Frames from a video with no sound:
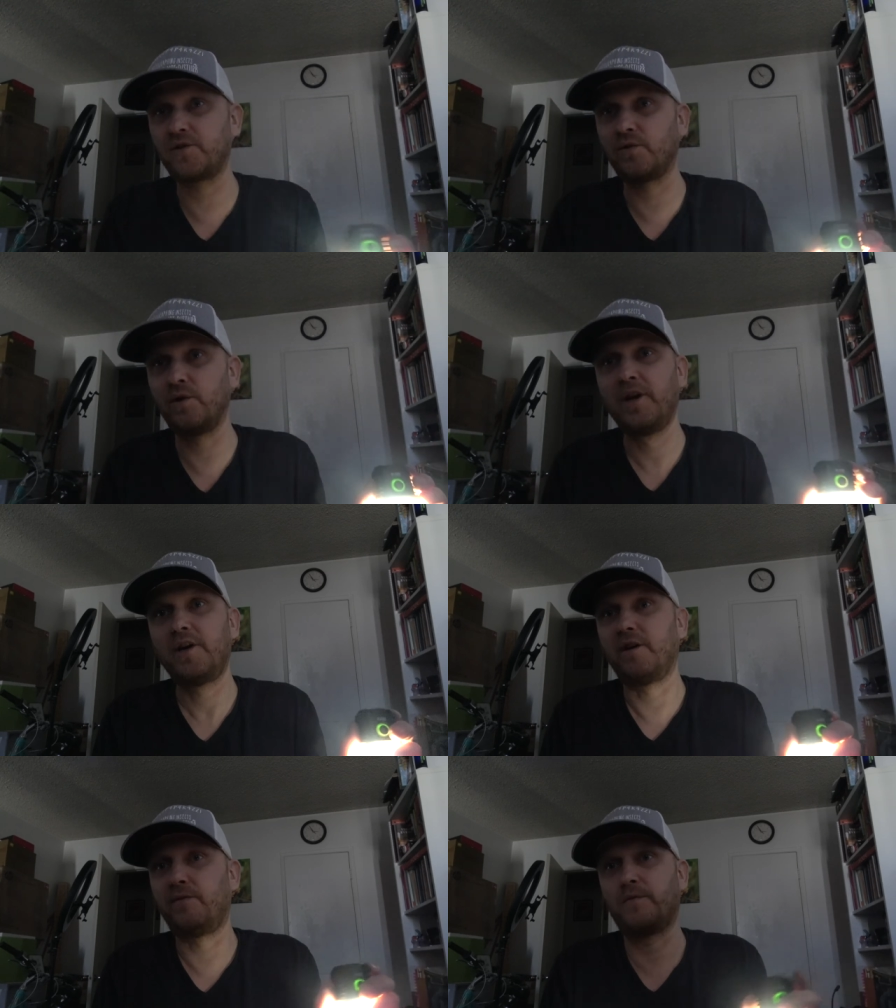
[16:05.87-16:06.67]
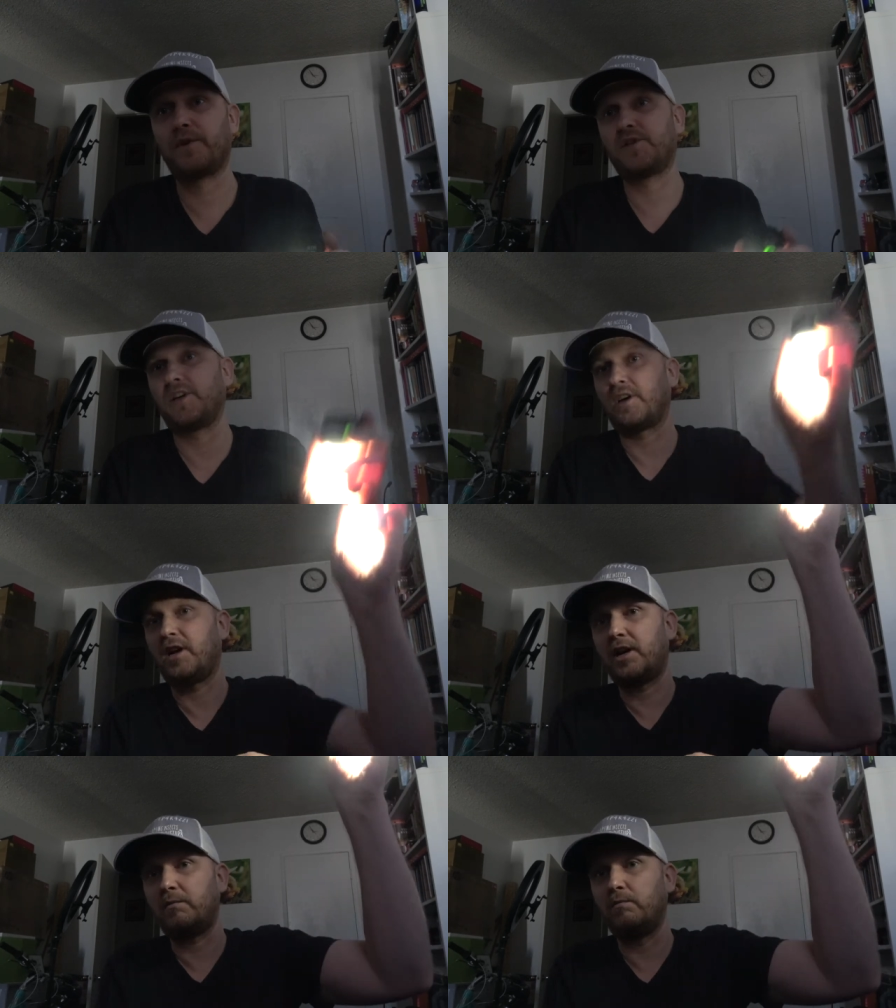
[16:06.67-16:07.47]
So if you're fixing a
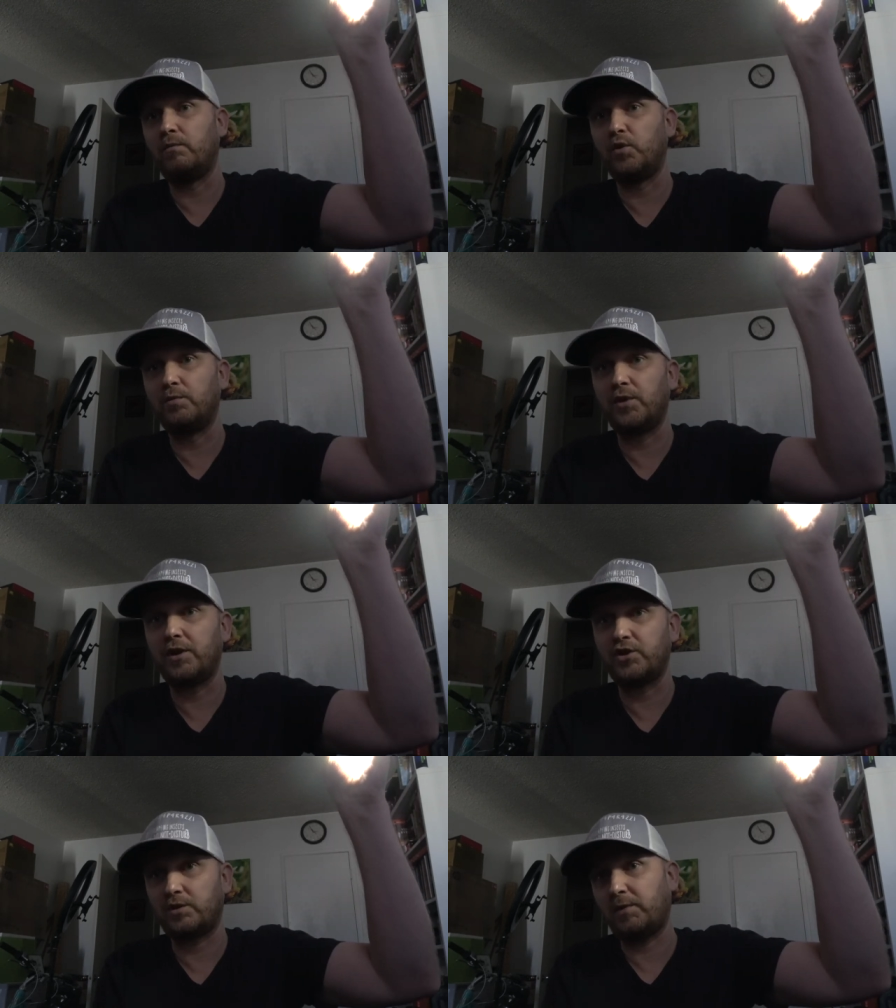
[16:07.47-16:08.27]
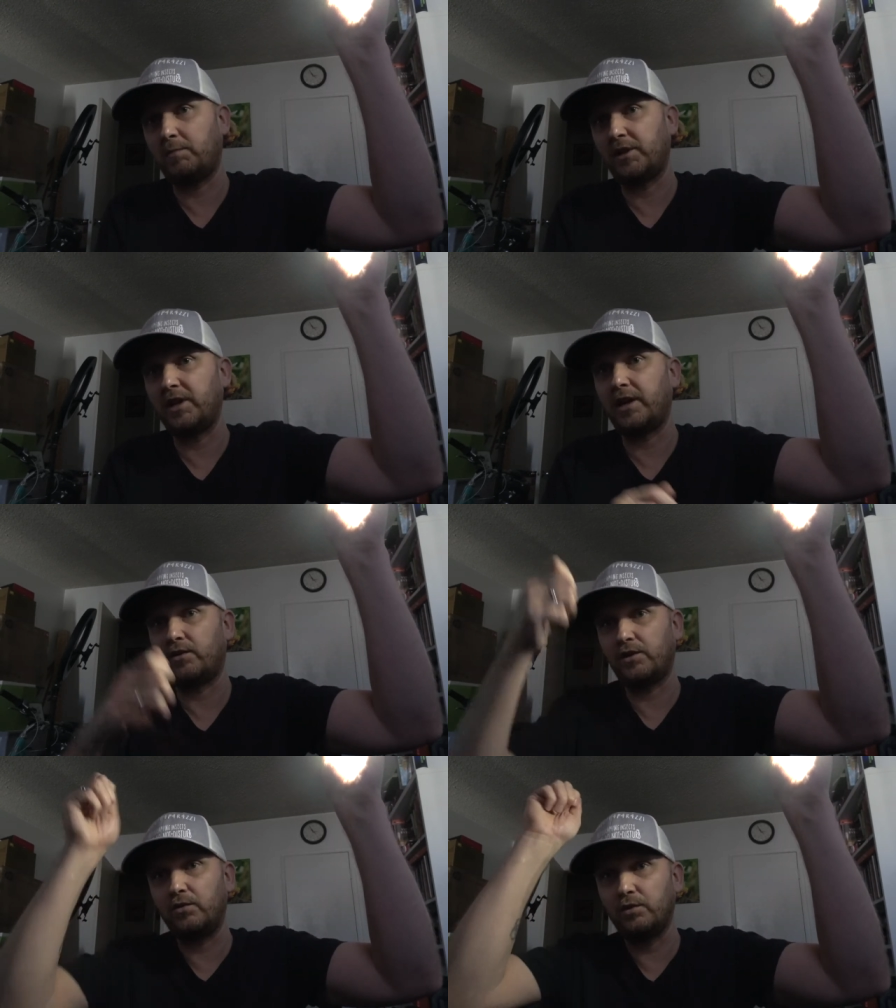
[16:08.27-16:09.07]
car, boom, you can just pop it there
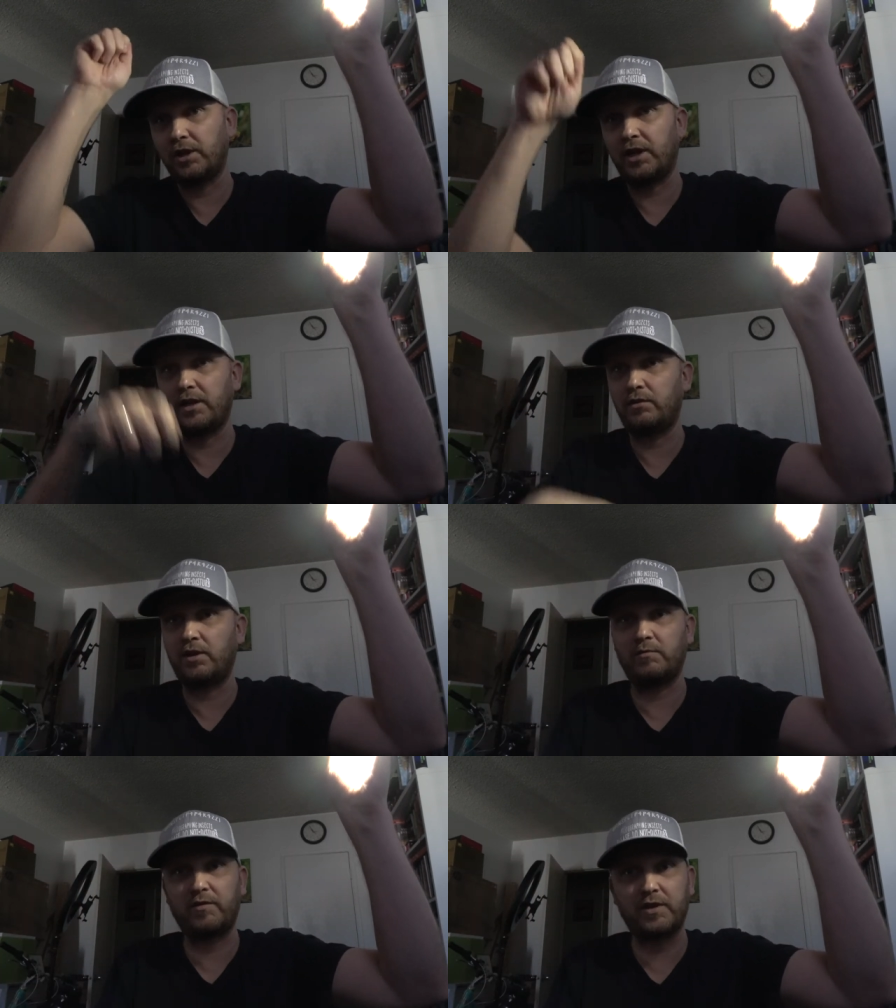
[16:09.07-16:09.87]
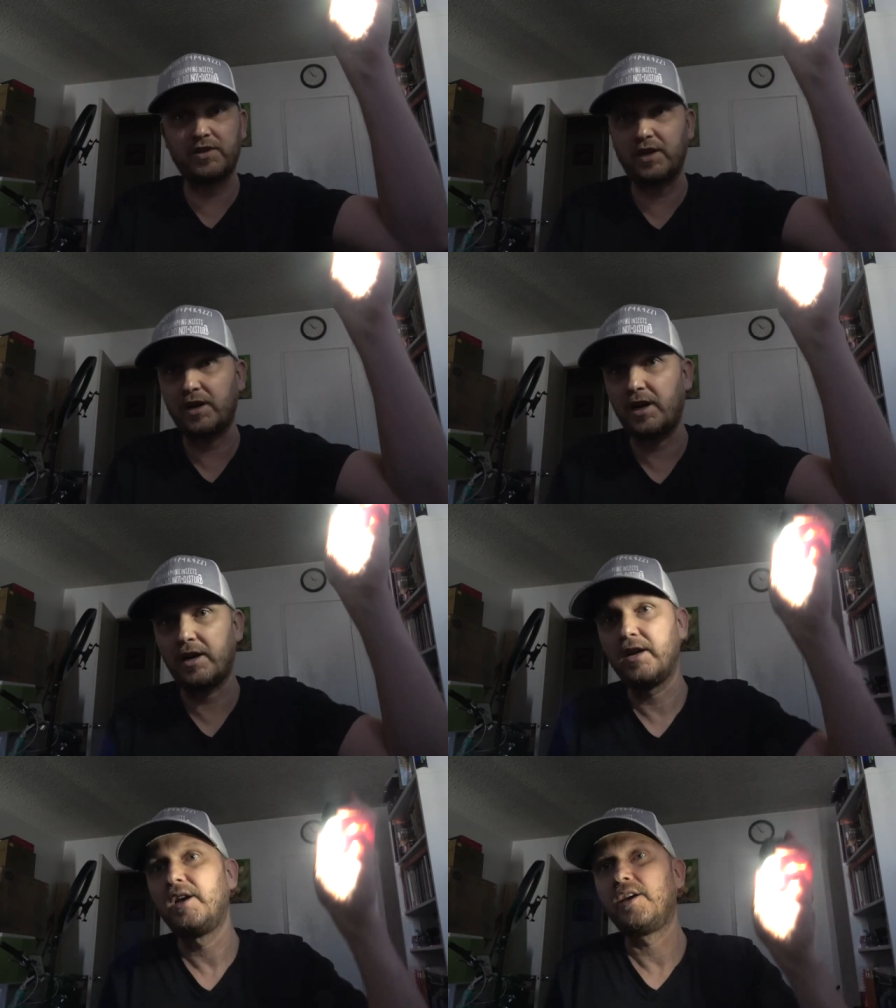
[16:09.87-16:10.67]
on the hood and you can be fixing a
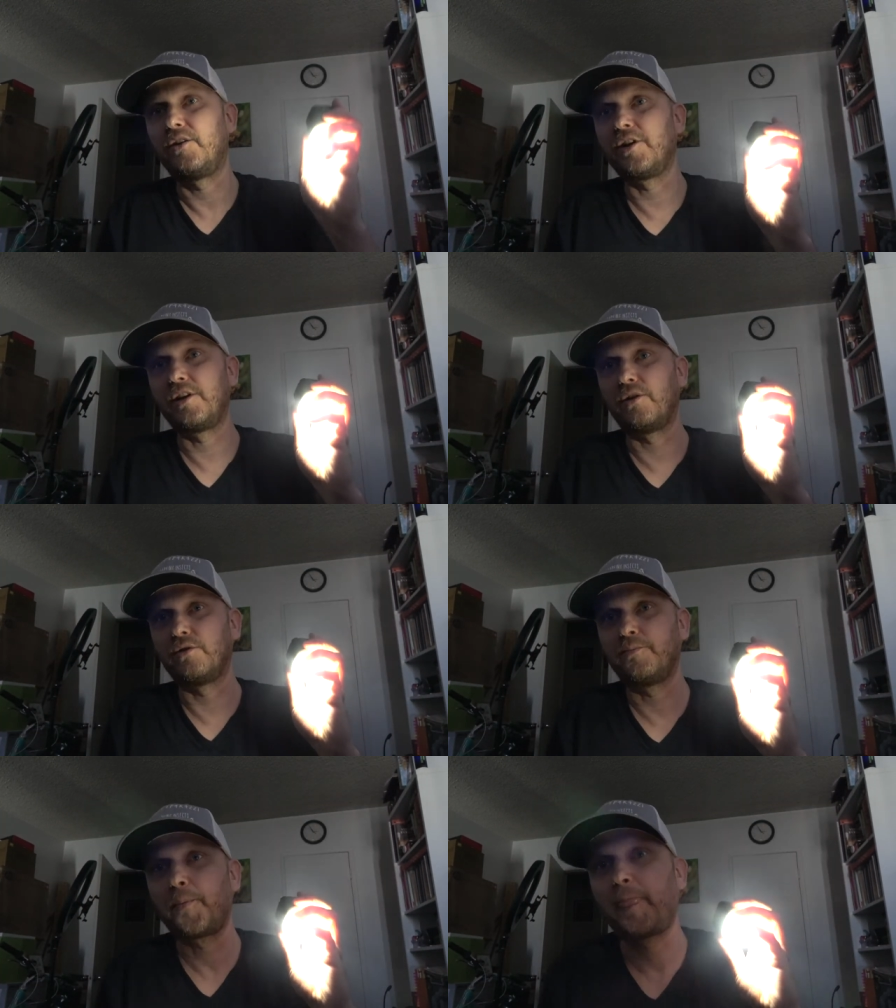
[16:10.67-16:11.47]
car. Really good.